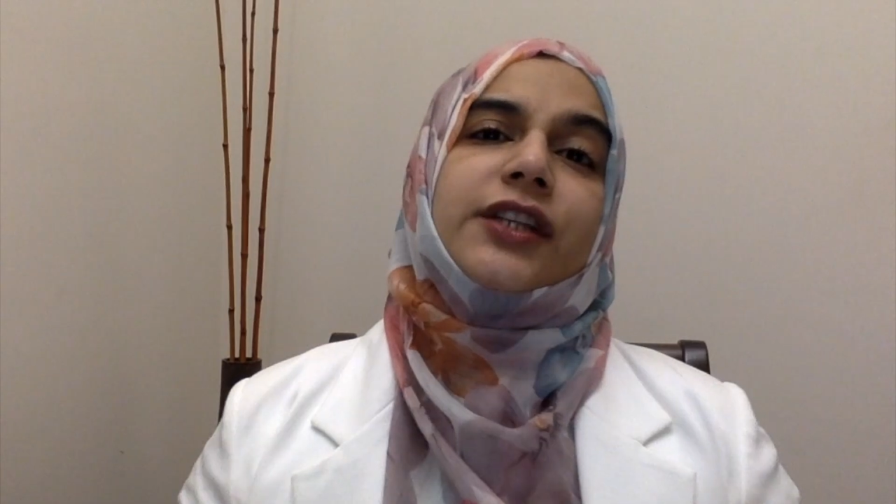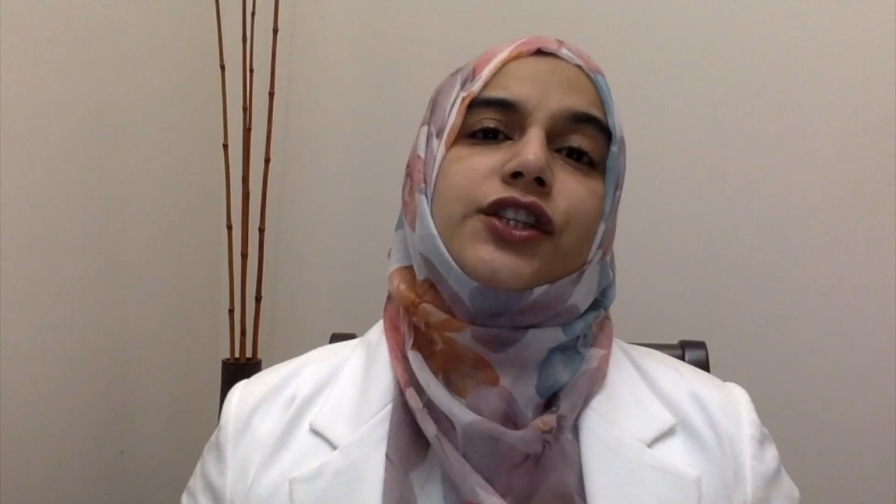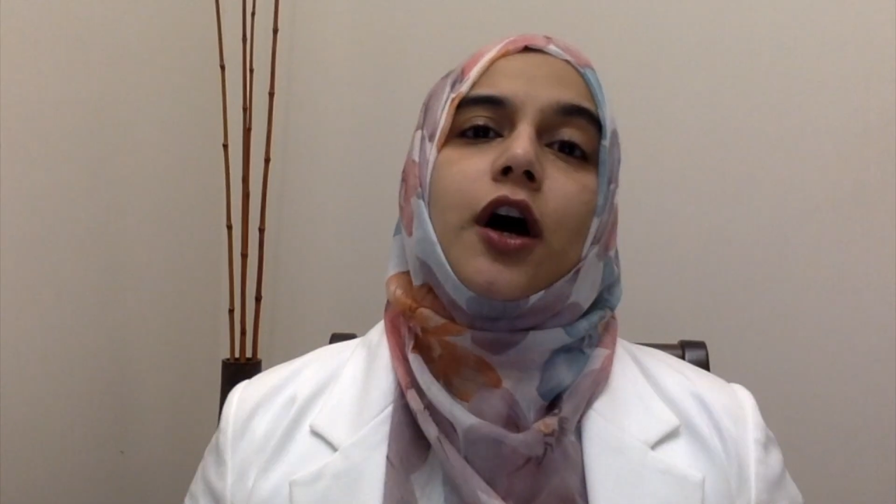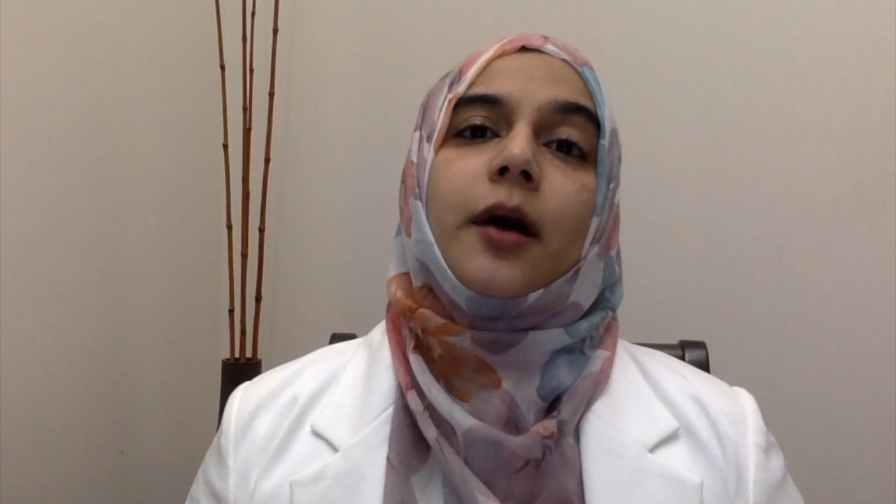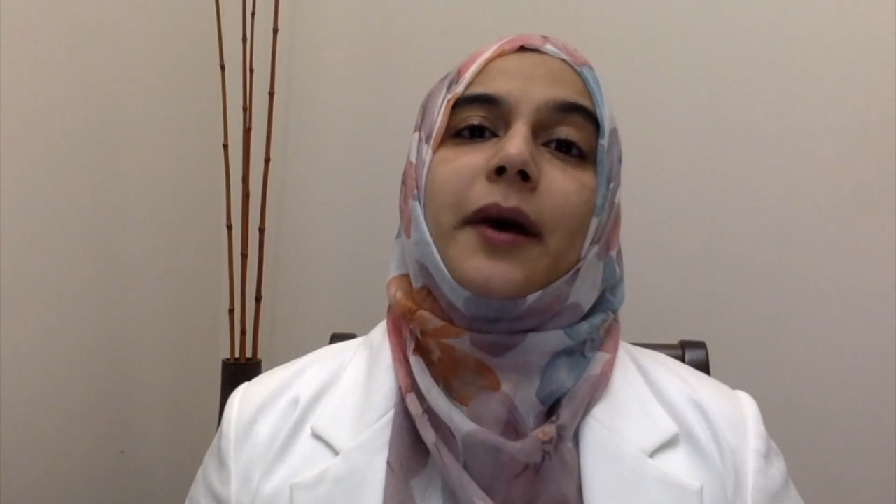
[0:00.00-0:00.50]
let's
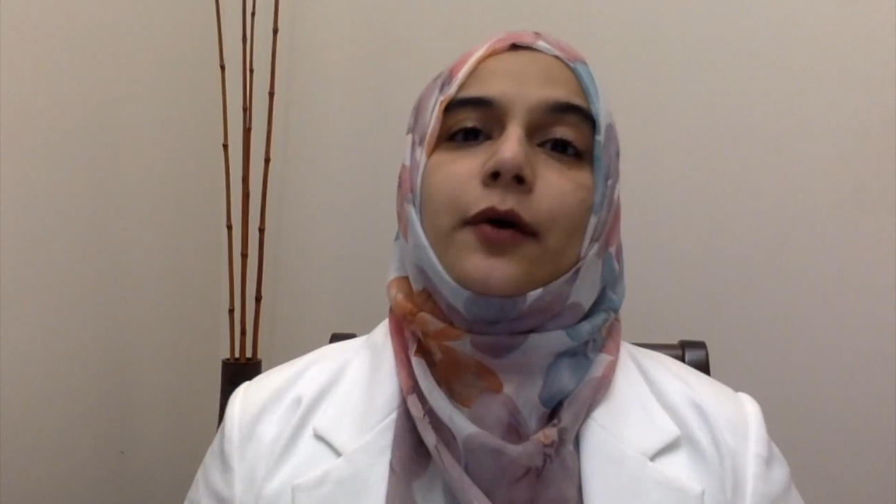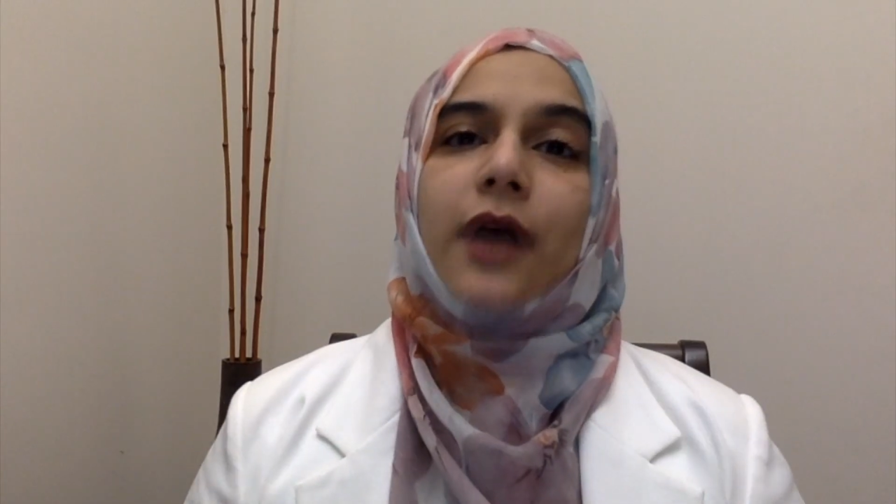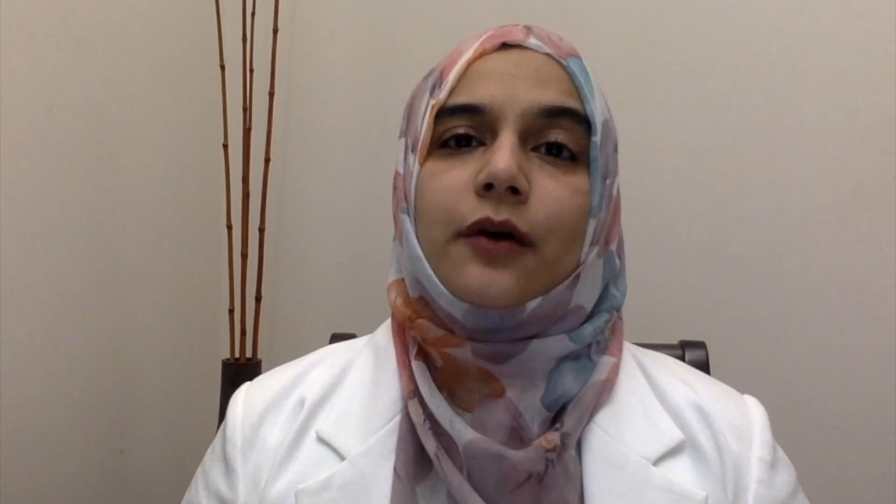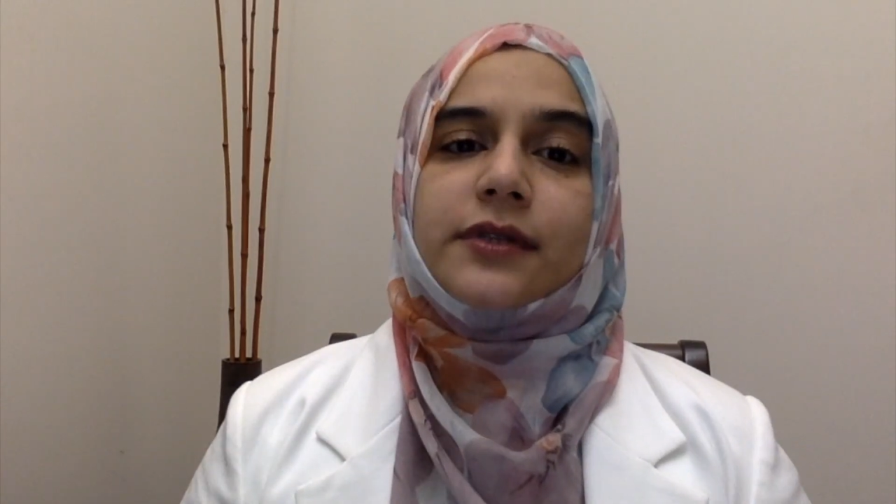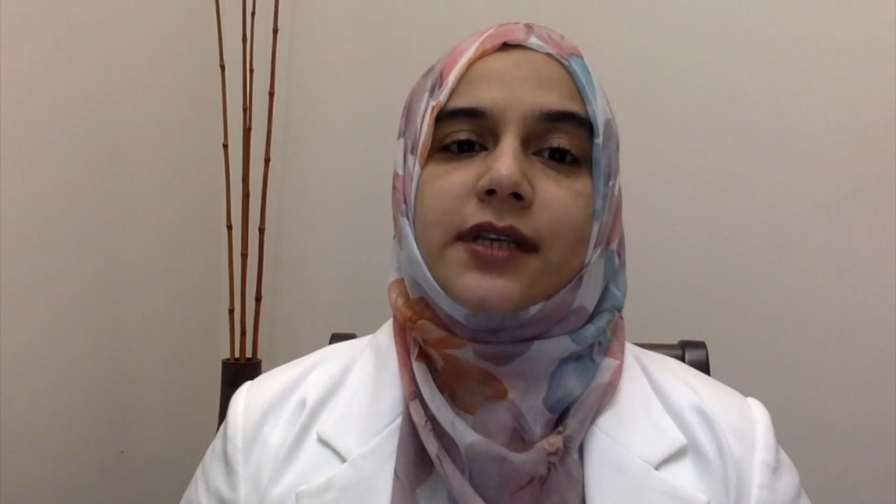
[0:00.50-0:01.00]
talk about
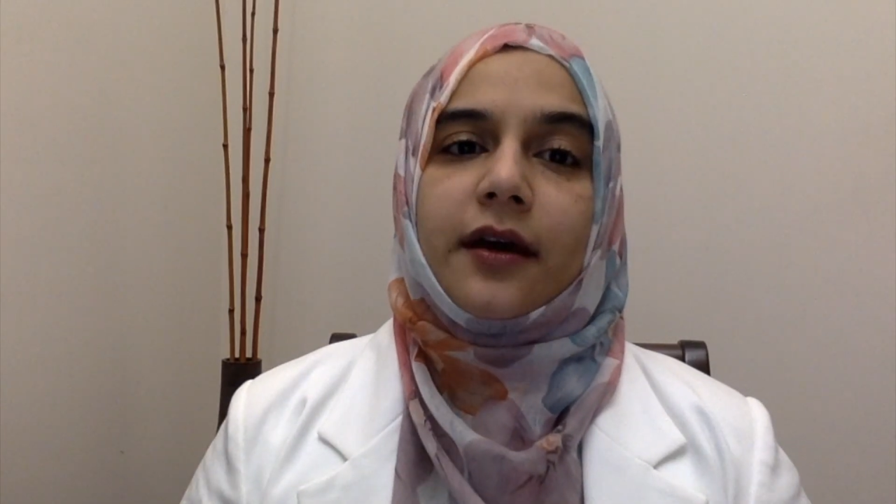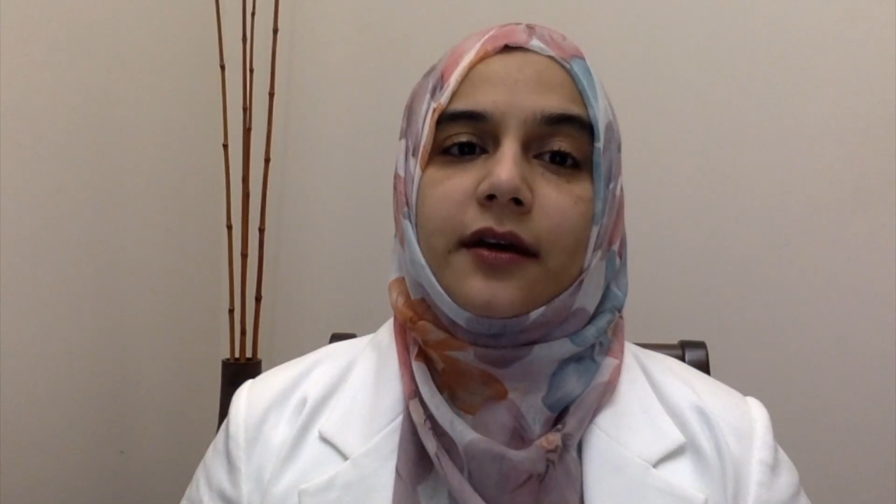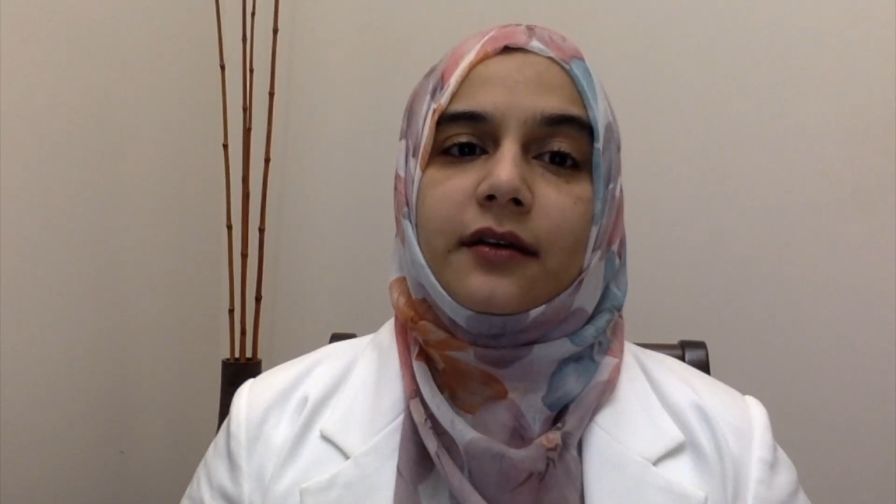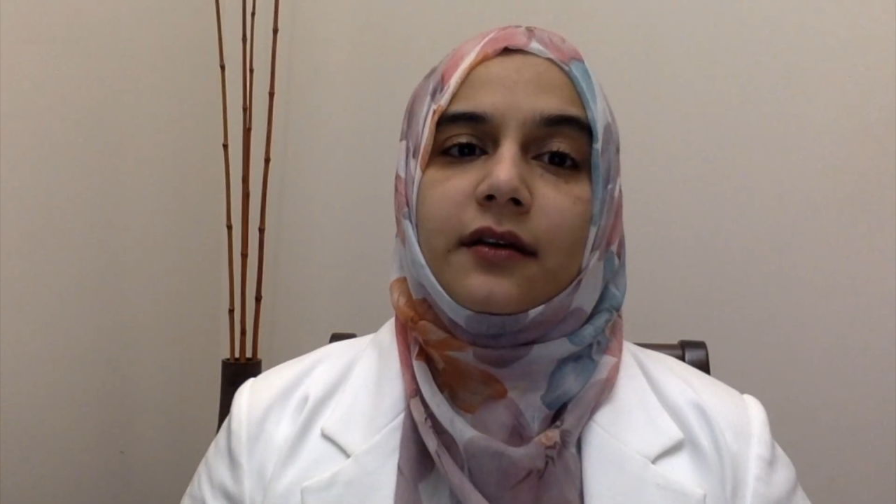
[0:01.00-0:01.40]
outside.